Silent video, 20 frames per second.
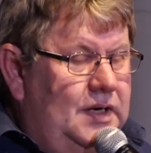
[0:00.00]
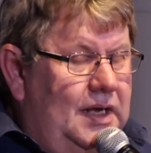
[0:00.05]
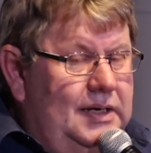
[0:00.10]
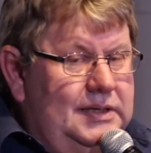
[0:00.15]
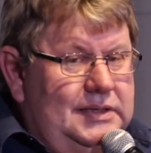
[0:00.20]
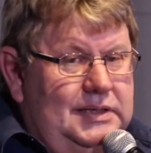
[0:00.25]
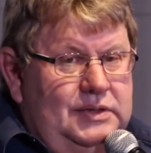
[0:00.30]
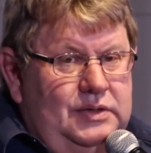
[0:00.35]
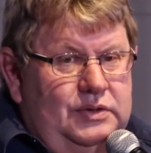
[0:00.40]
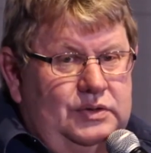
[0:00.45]
I
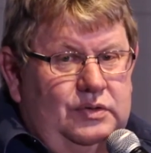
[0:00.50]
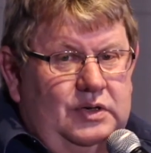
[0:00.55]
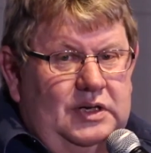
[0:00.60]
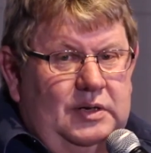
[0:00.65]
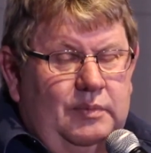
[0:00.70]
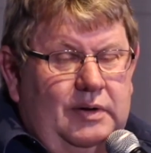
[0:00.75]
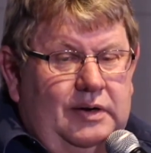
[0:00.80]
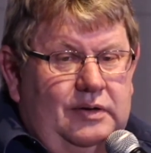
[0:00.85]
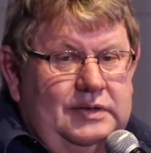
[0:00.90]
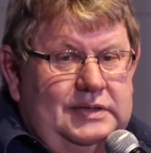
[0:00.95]
listened to
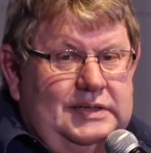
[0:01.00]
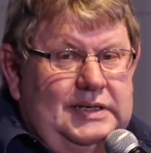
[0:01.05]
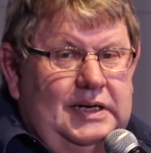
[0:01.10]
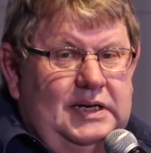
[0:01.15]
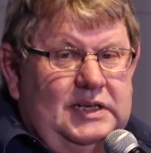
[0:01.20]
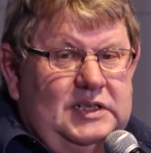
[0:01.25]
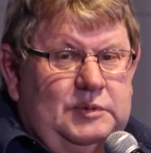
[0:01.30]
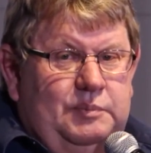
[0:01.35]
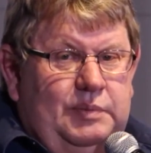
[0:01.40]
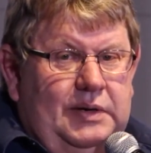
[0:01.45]
Tuli
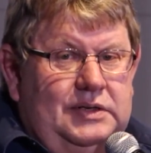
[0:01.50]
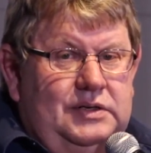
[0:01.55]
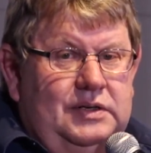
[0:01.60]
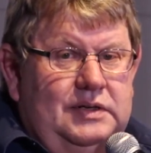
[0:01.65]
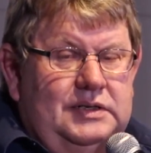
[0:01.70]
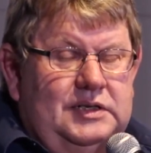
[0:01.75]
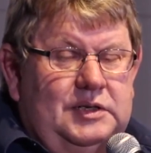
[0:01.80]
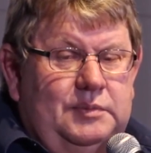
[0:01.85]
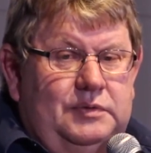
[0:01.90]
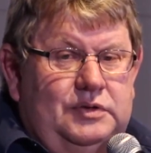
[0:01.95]
Madonsela speak
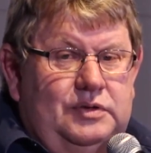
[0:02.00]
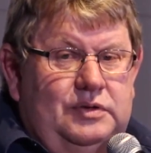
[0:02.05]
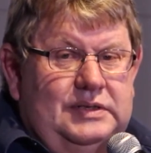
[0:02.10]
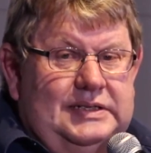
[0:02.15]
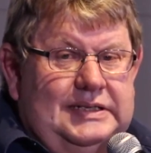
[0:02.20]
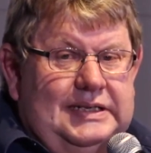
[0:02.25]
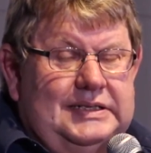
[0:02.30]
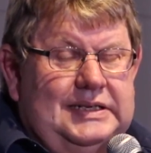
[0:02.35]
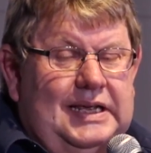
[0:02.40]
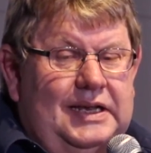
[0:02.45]
to
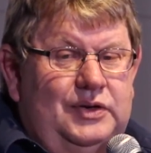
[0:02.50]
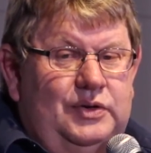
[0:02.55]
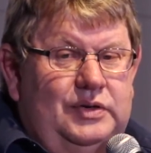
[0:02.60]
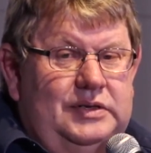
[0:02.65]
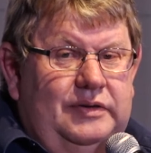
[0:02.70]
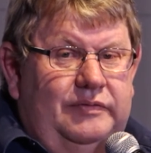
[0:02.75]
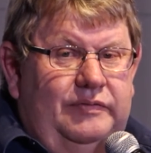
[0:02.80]
600